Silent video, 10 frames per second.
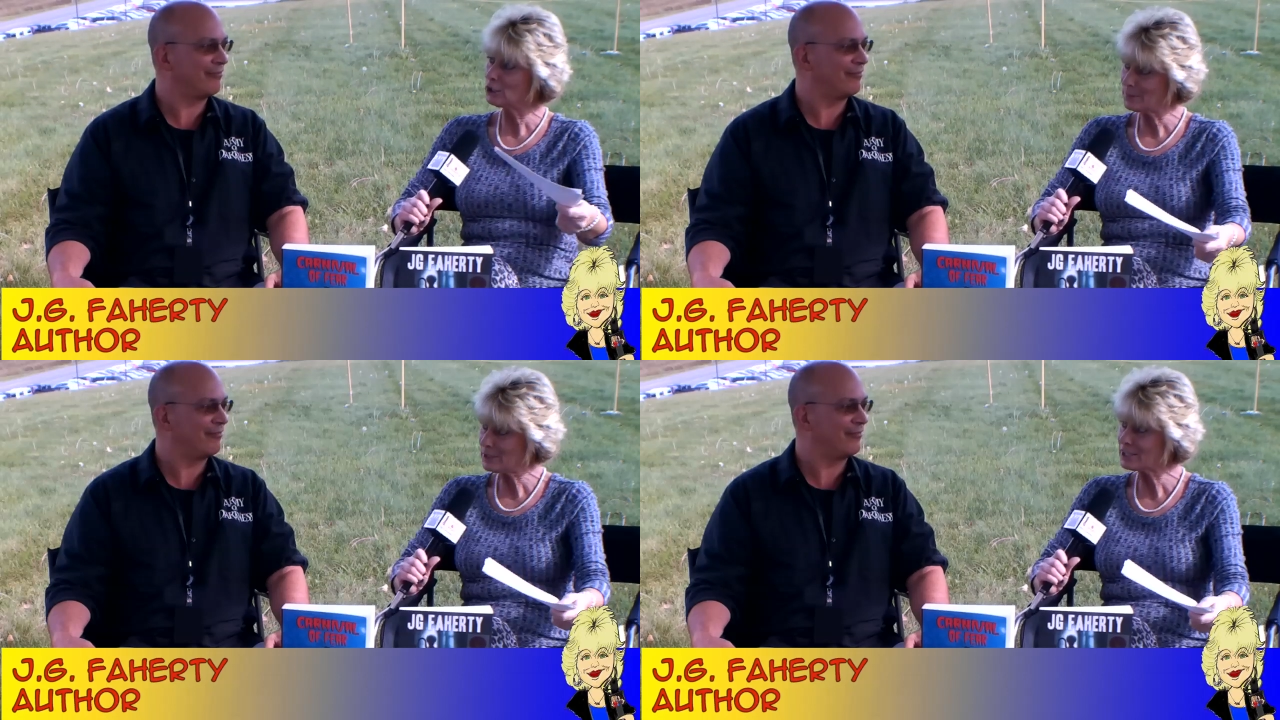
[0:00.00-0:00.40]
Speaker 1: your
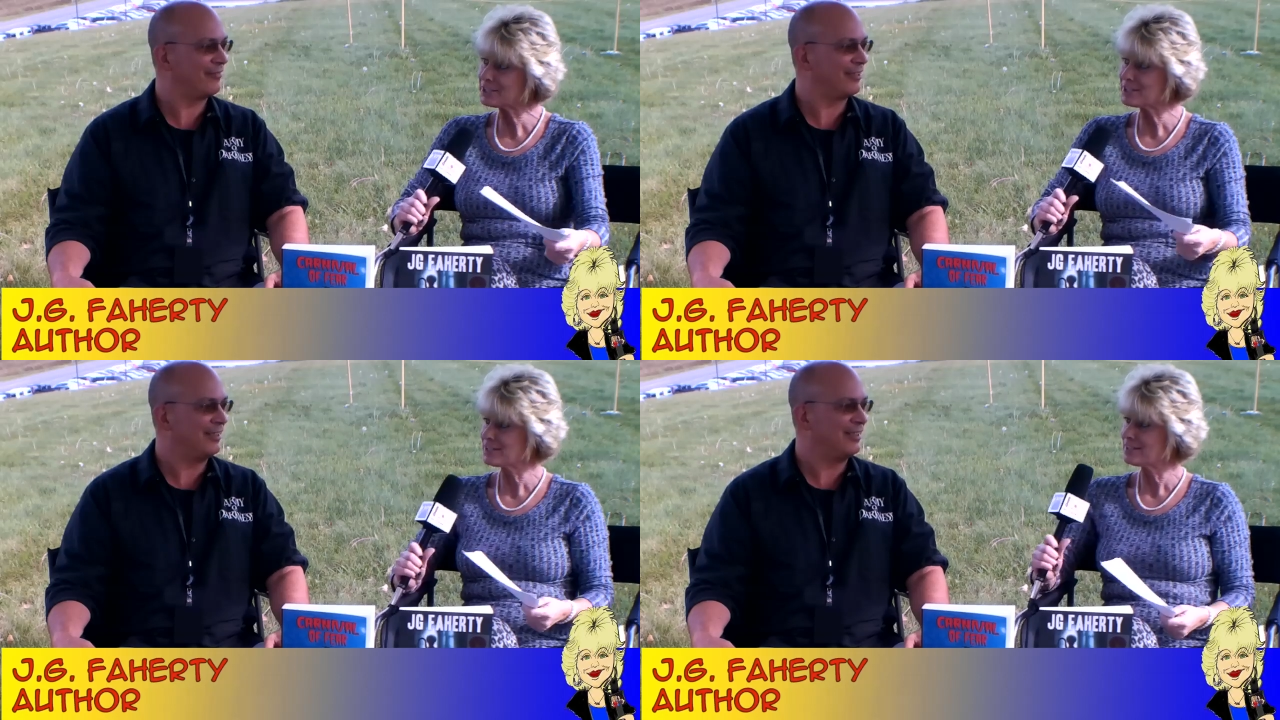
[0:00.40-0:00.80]

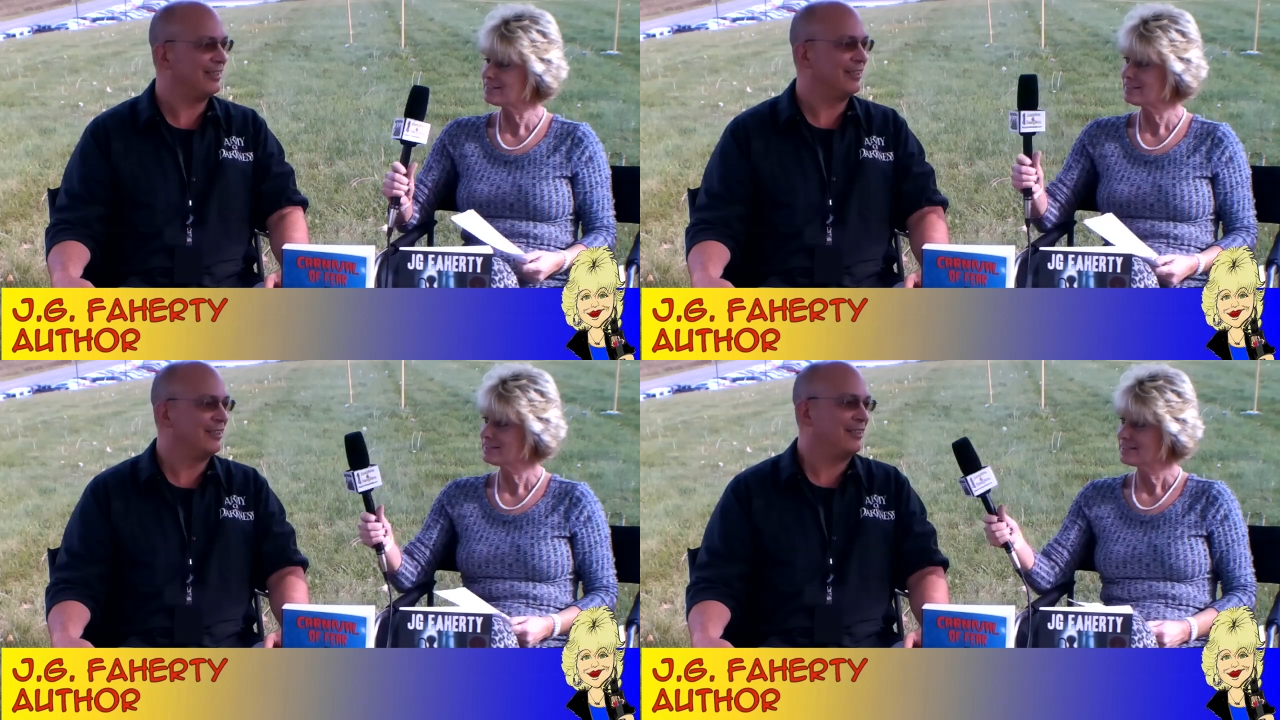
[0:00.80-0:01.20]
books?
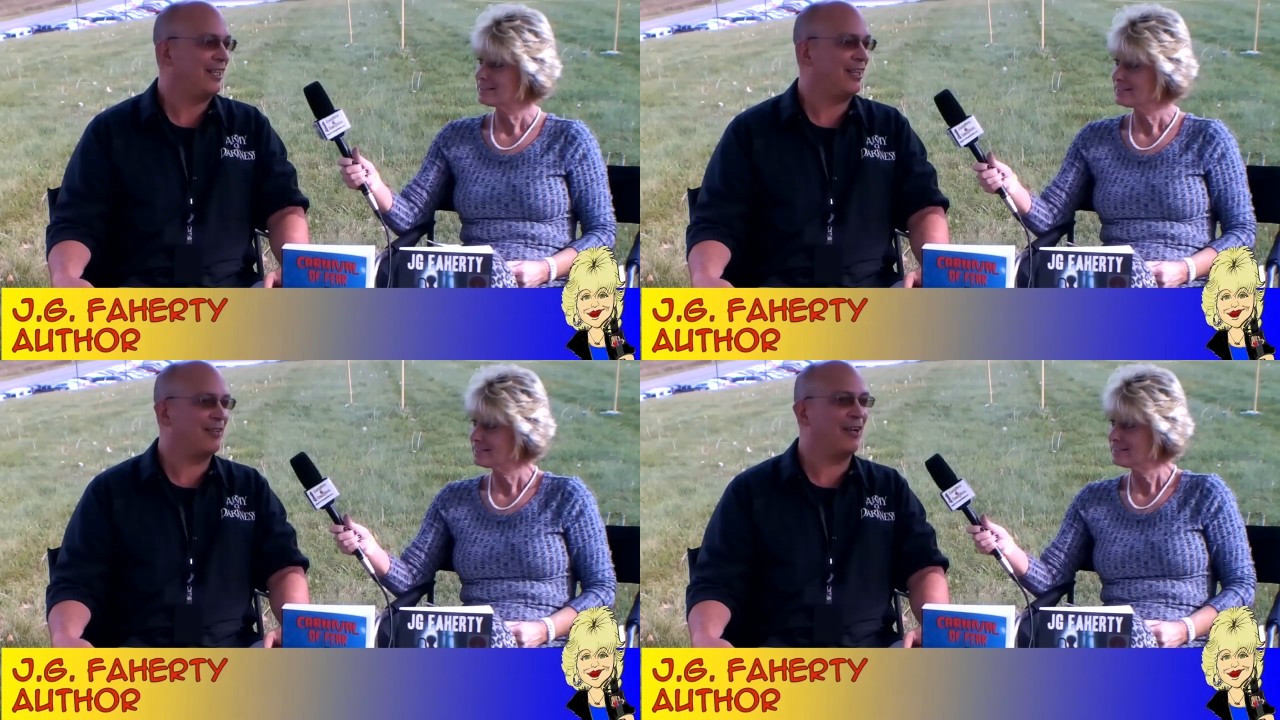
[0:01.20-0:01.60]

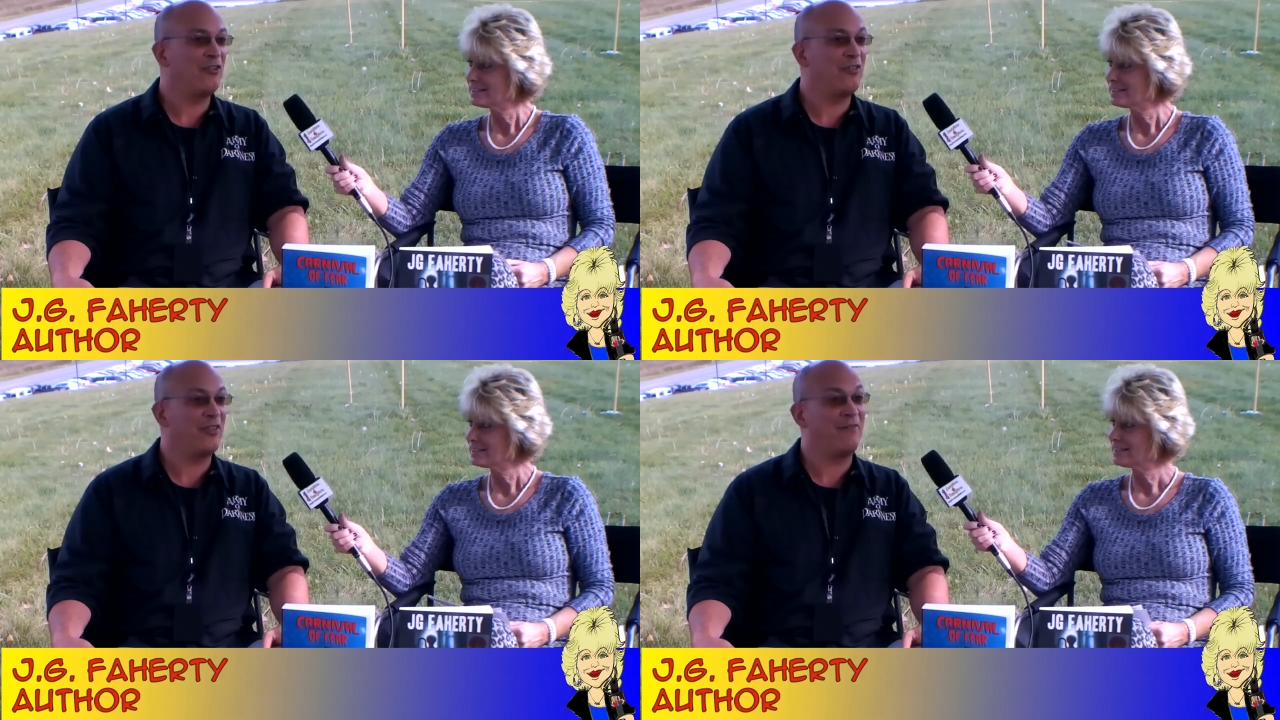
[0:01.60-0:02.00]
Uh, other
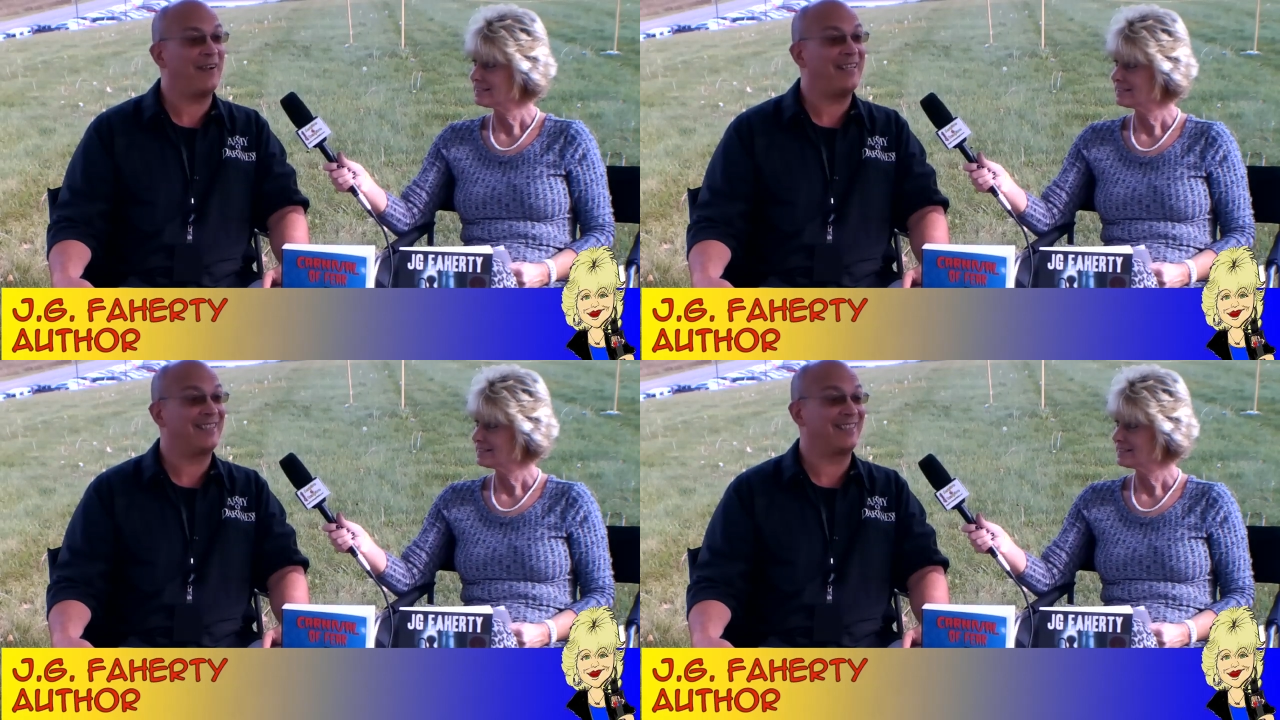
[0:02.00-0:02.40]
than
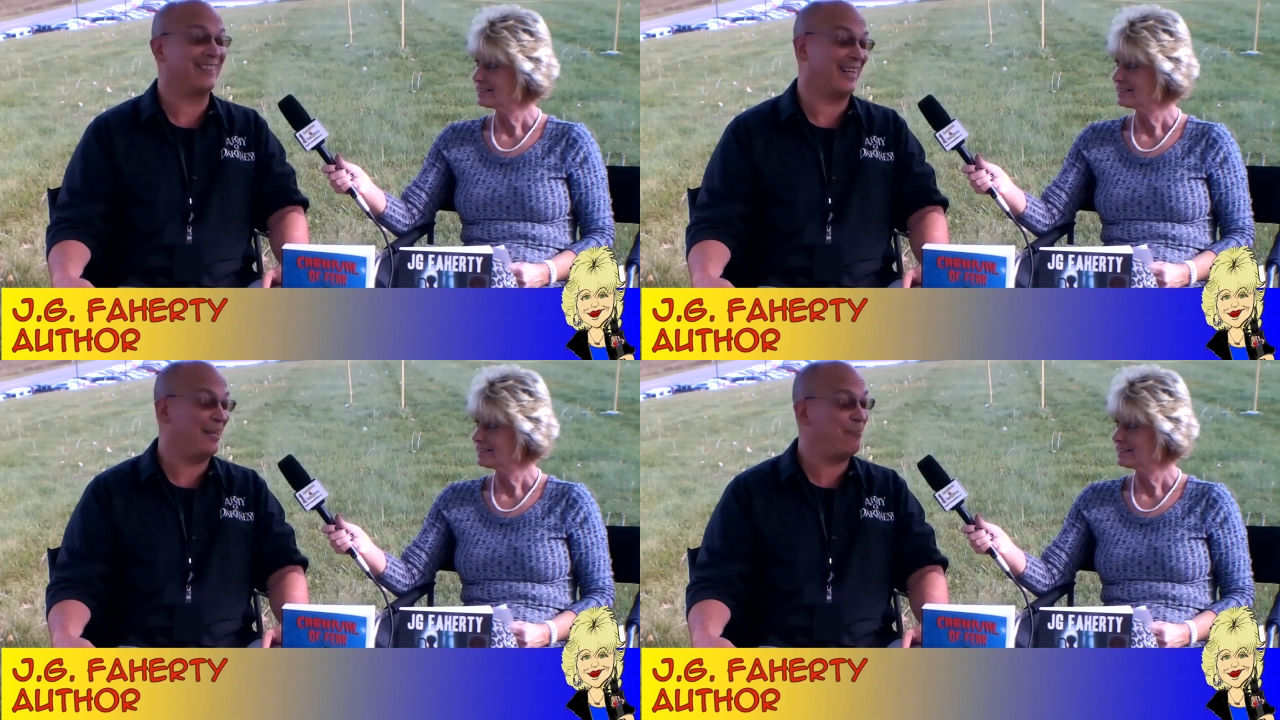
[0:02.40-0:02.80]
finding the
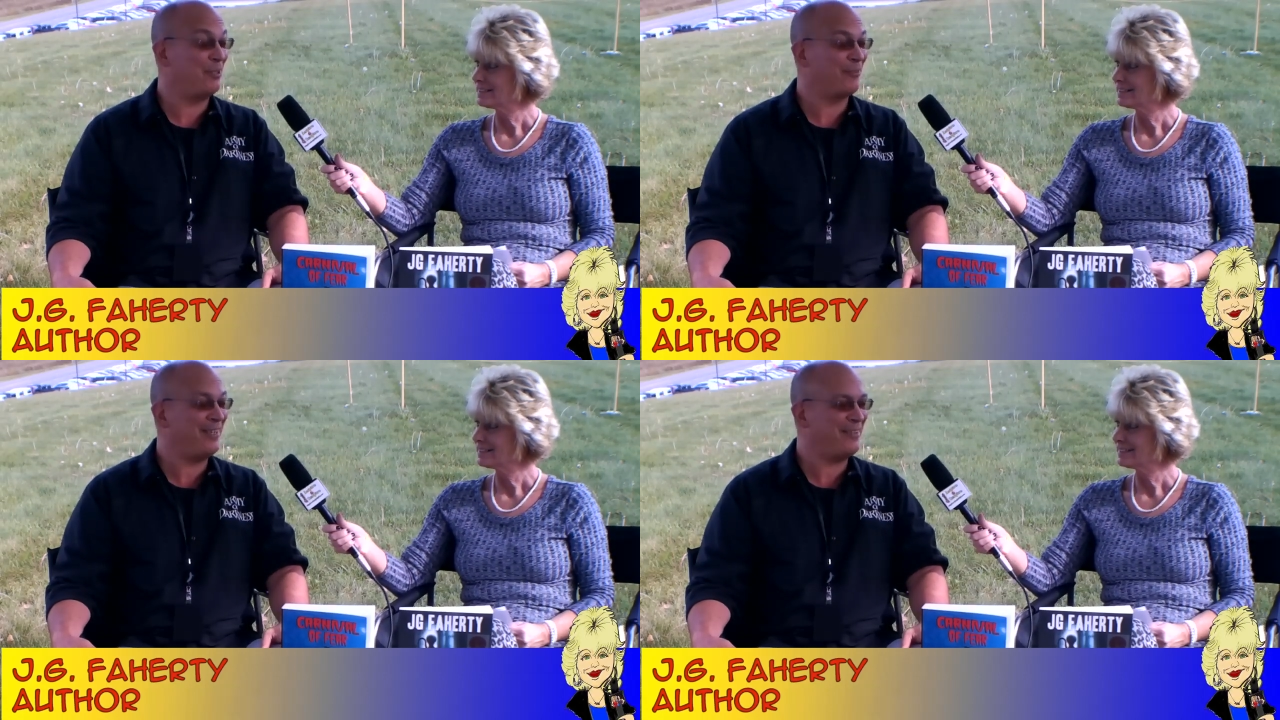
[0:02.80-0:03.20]
time to
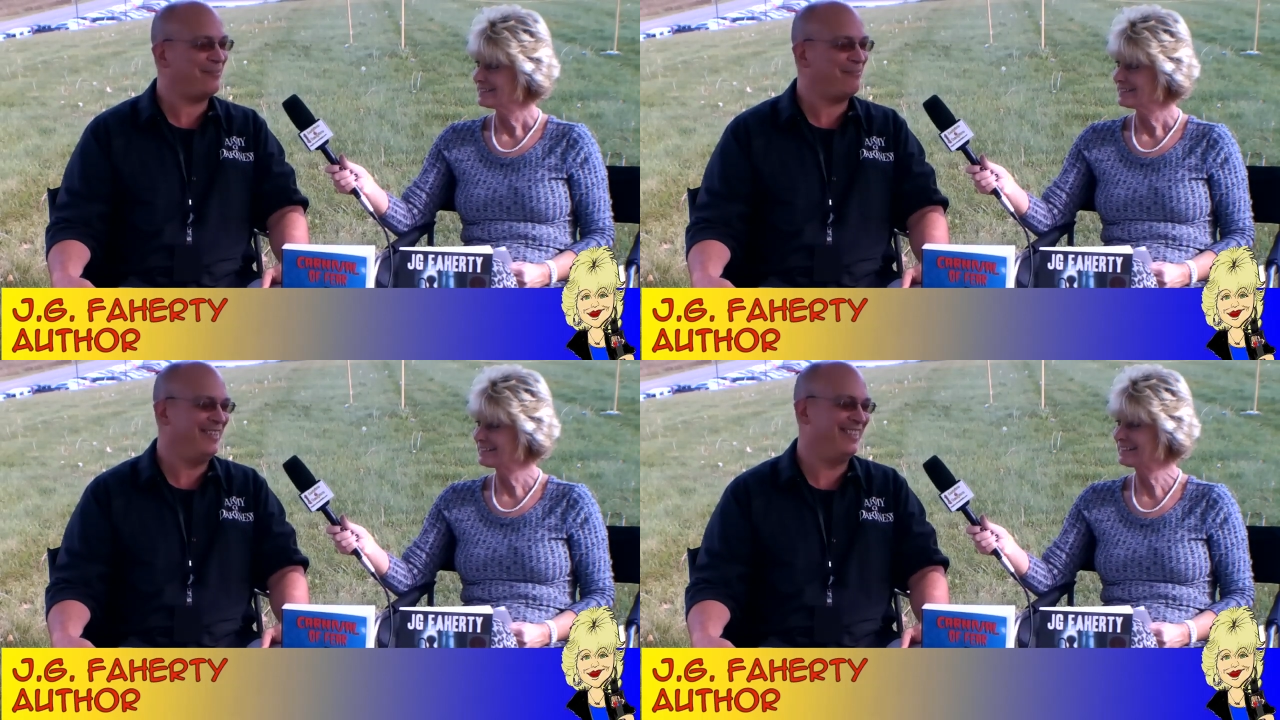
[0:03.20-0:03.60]
write them?